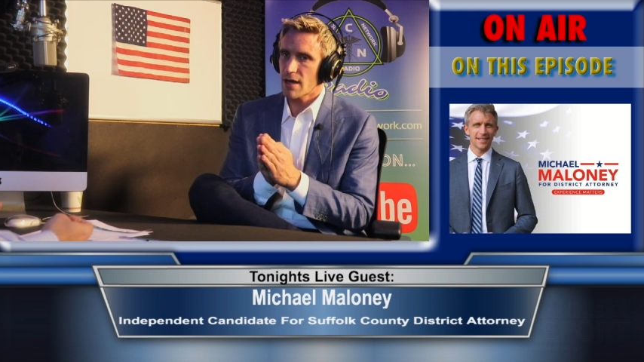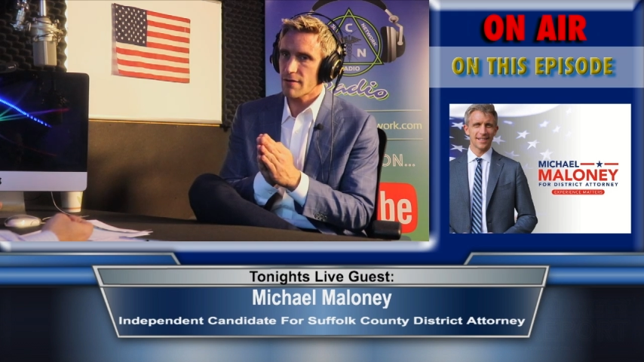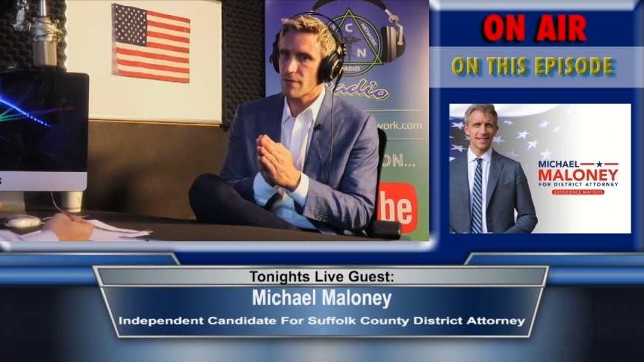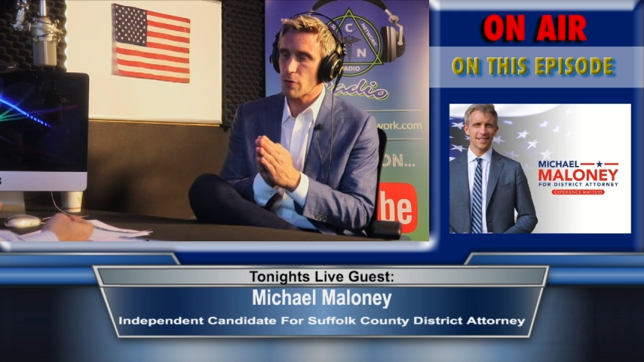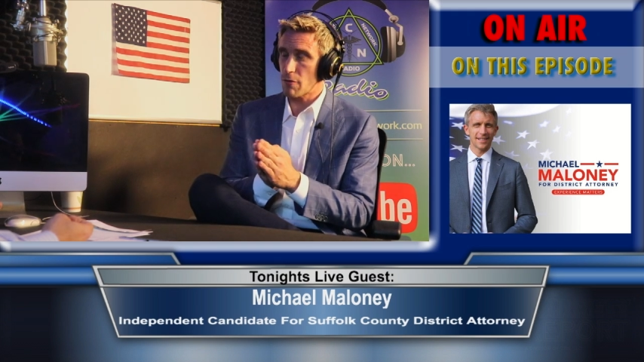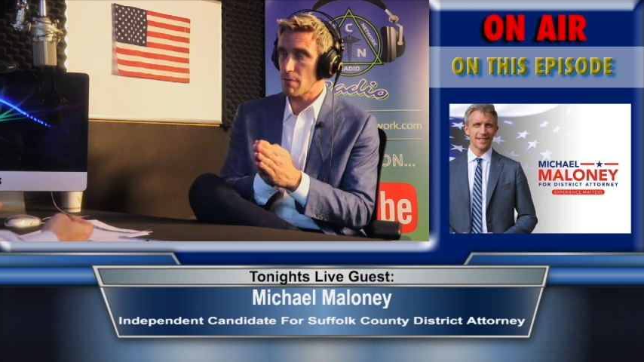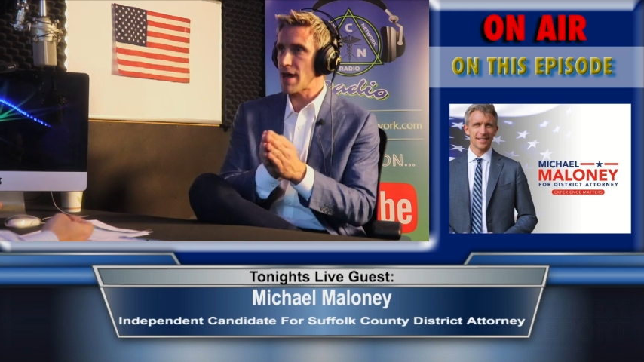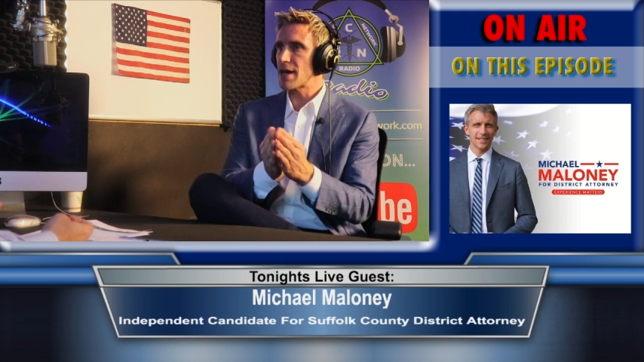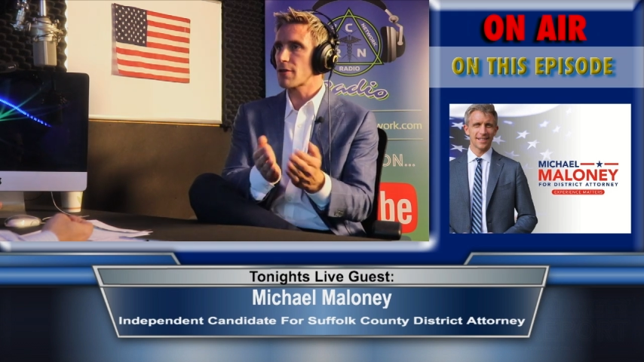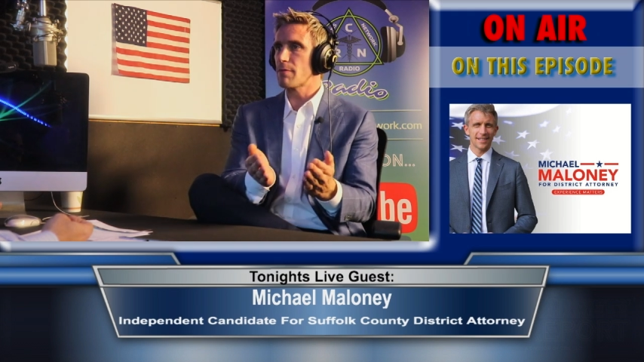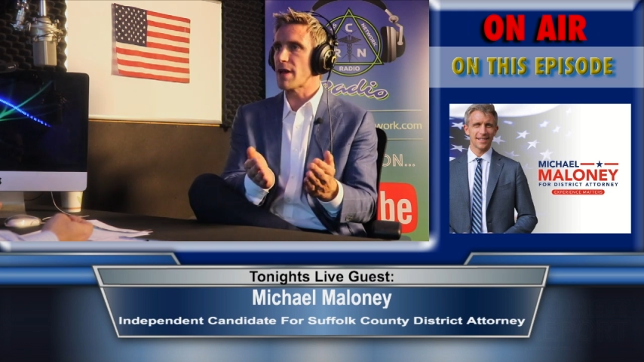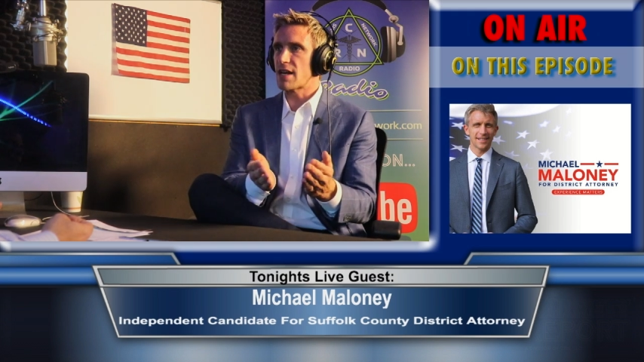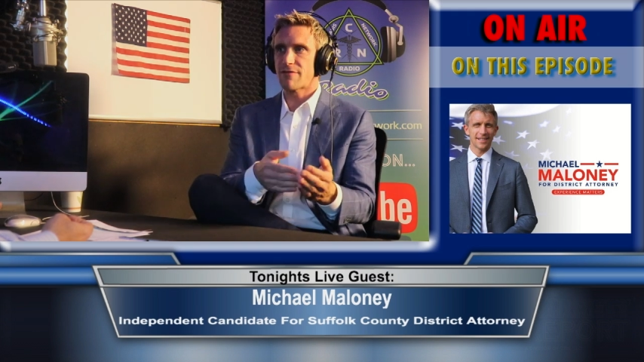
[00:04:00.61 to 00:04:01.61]
for
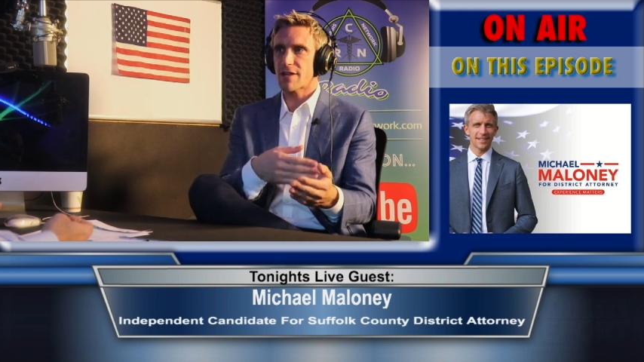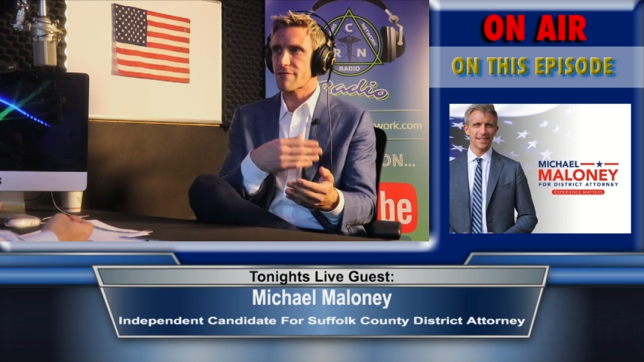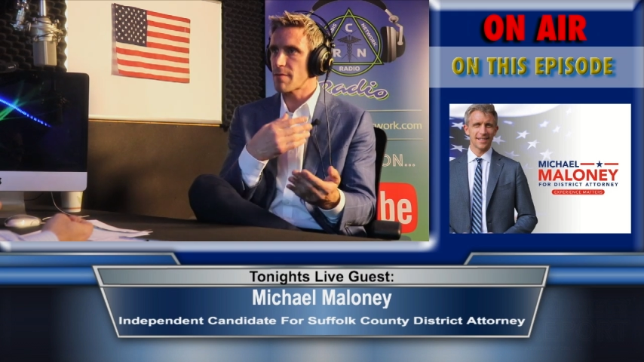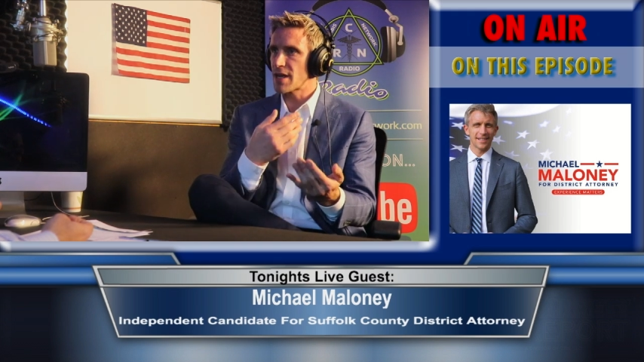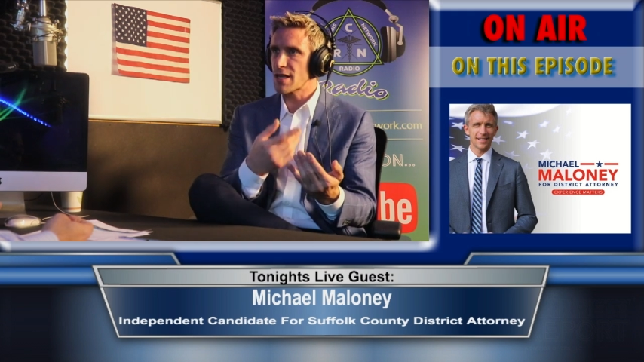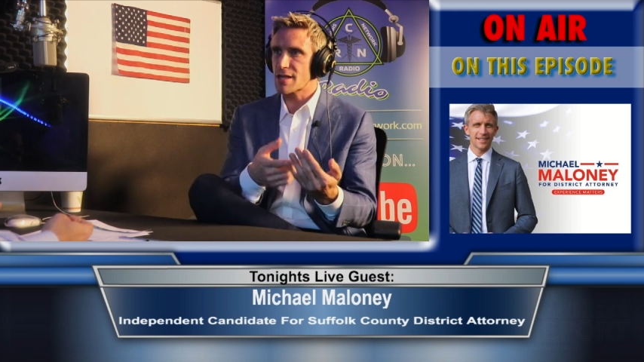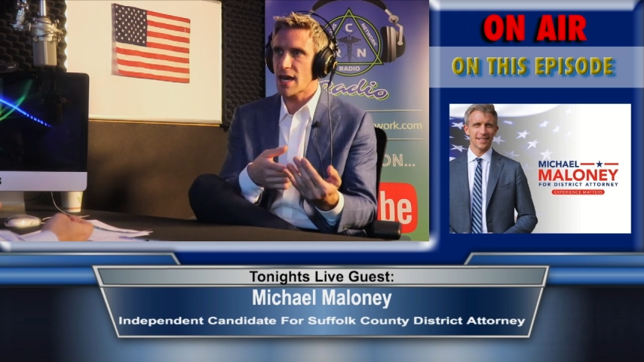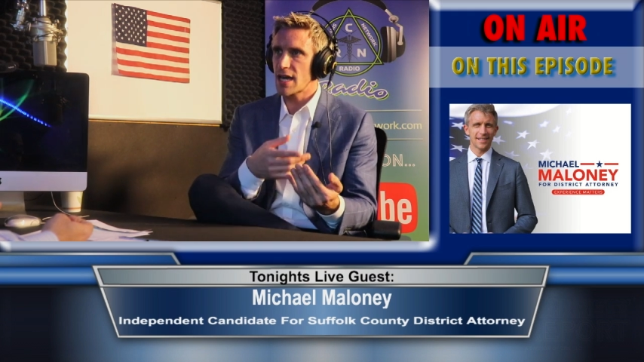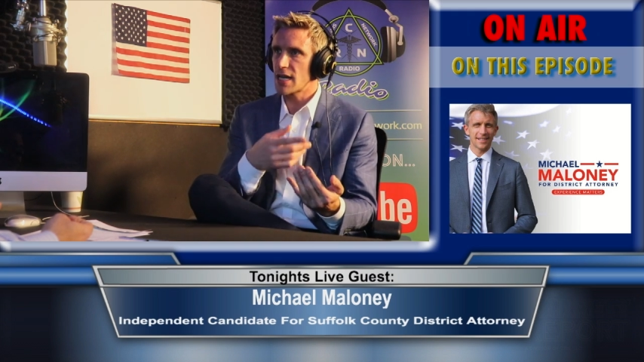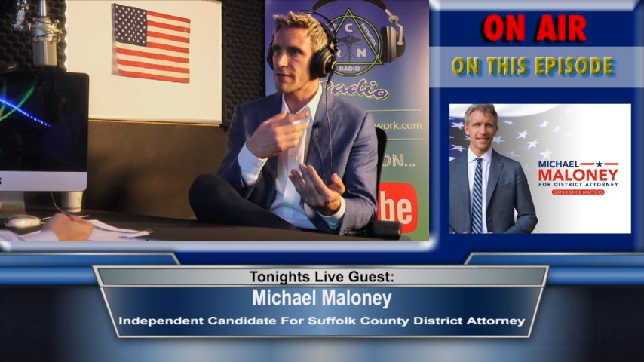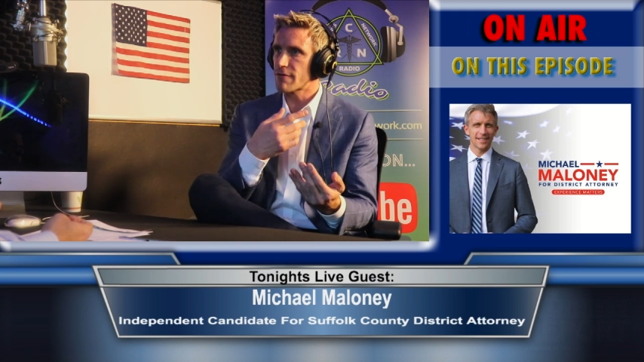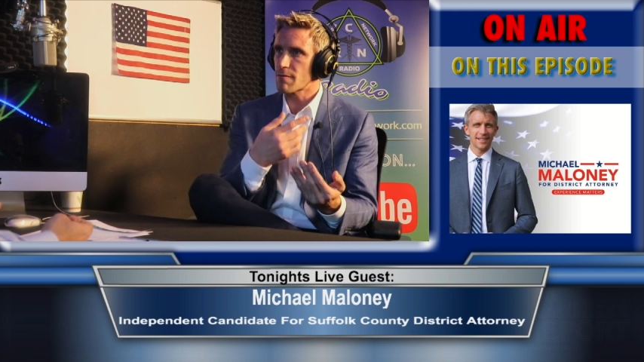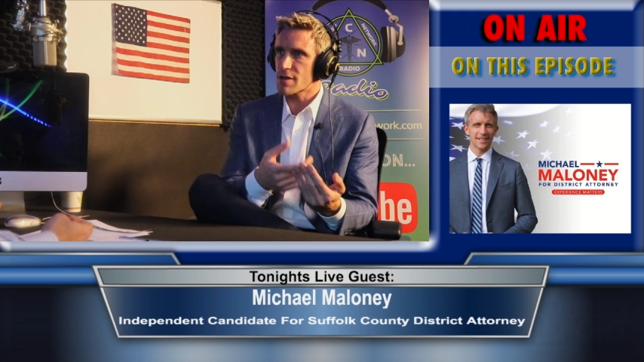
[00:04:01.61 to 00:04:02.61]
medical benefits, from
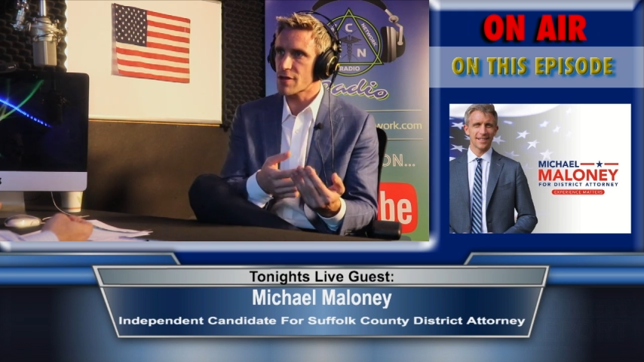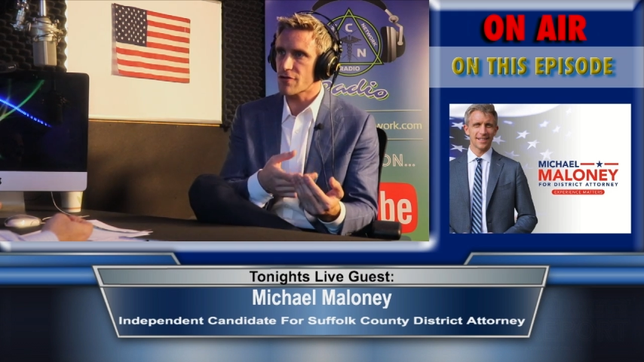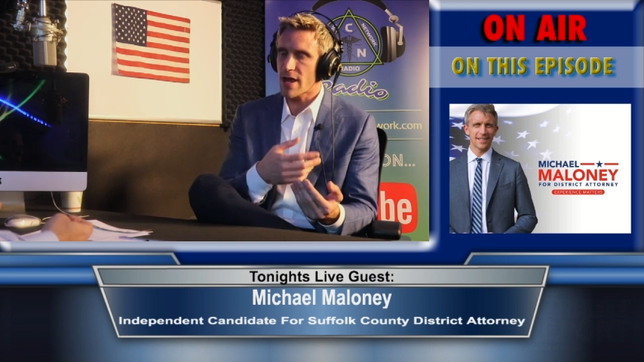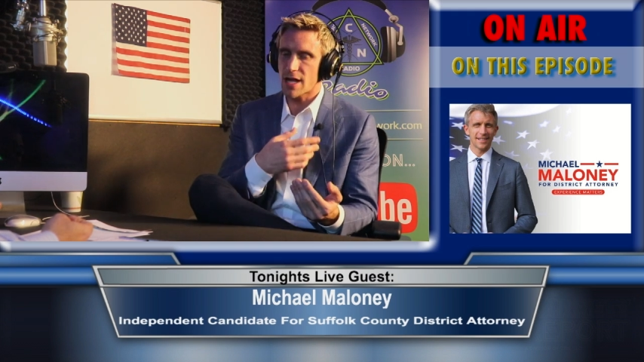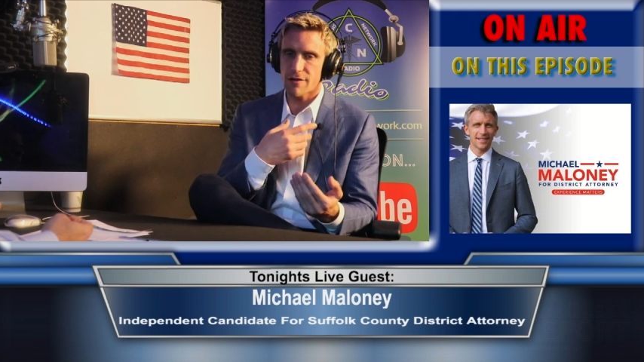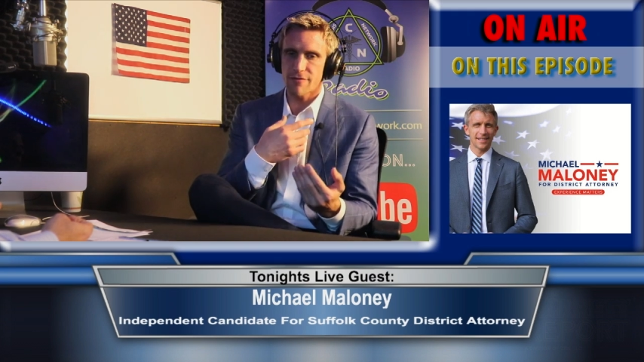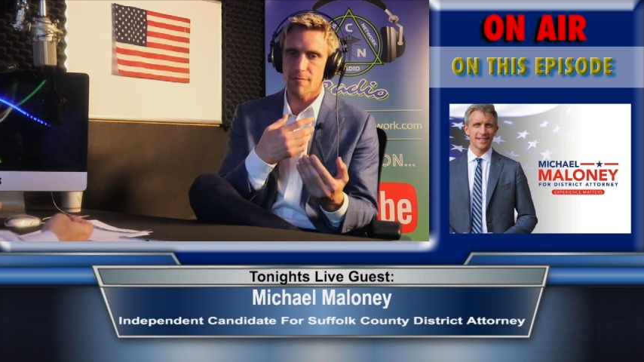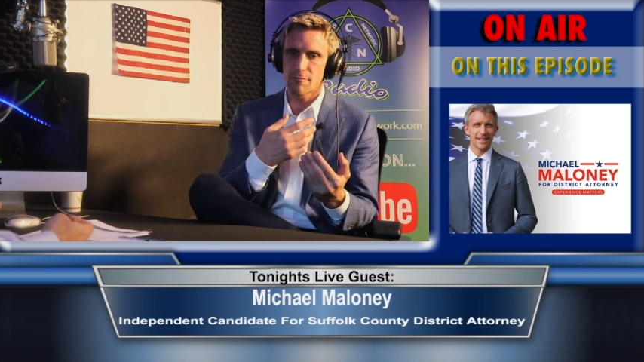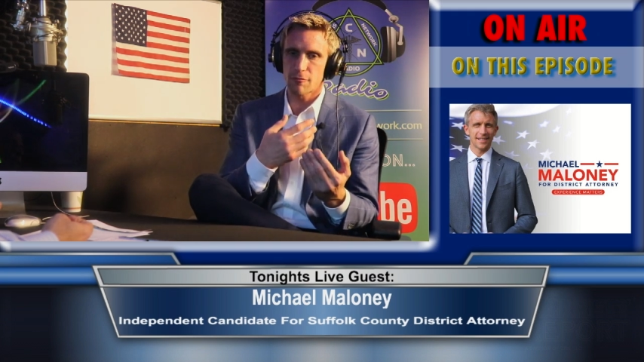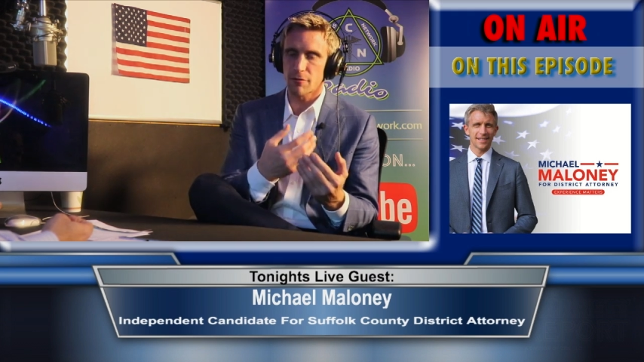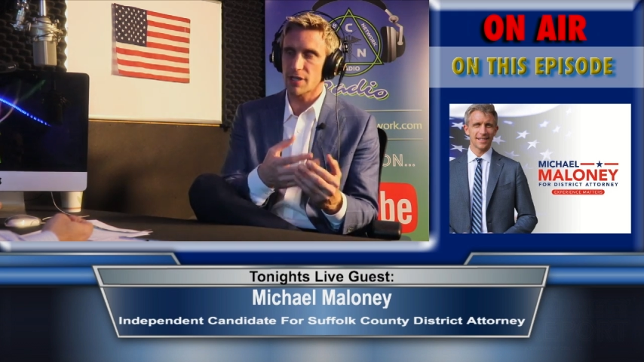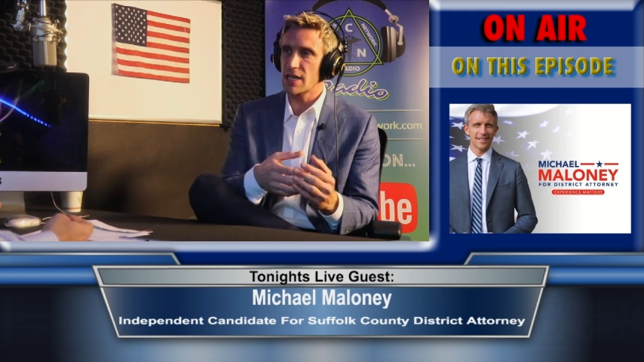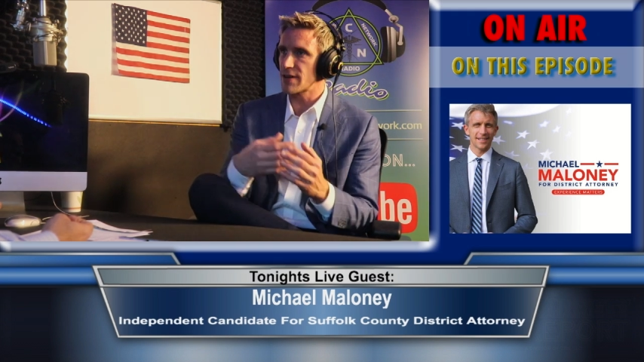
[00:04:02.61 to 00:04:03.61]
anxiety, from stress, from
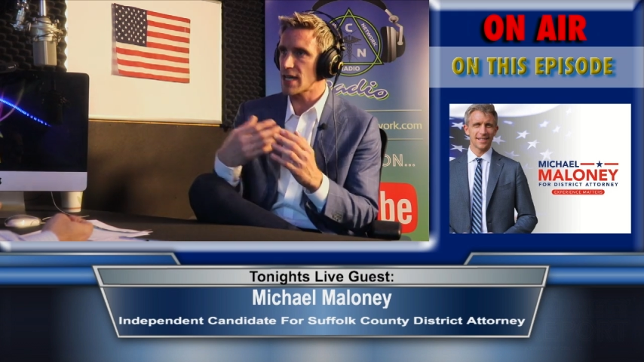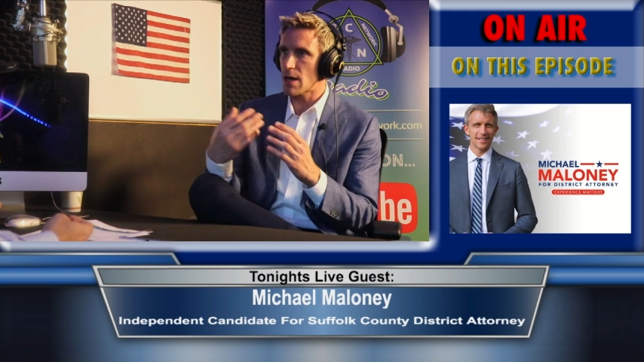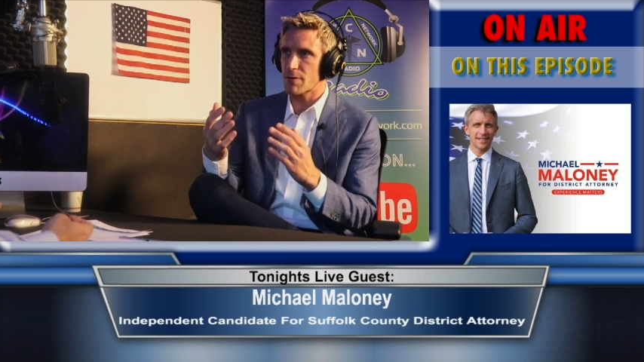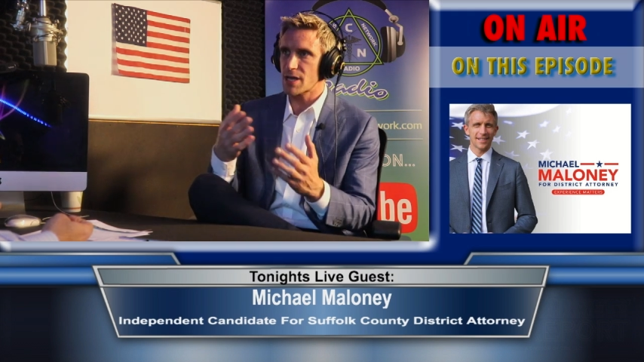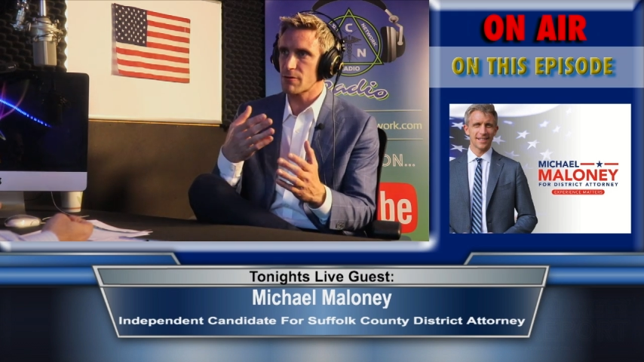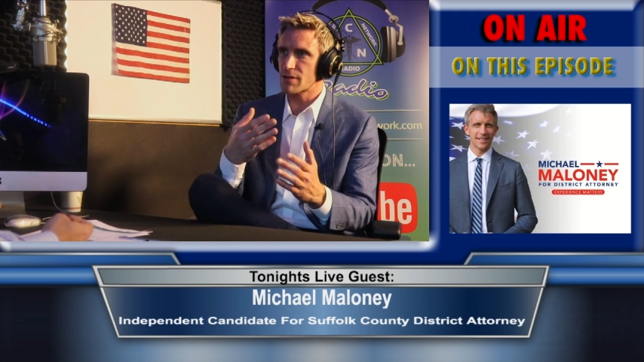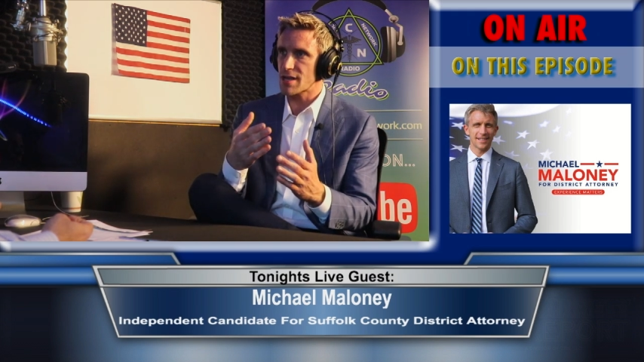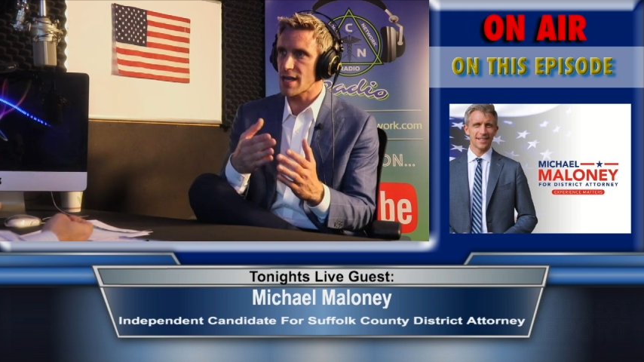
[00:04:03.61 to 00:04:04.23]
relief, again, without the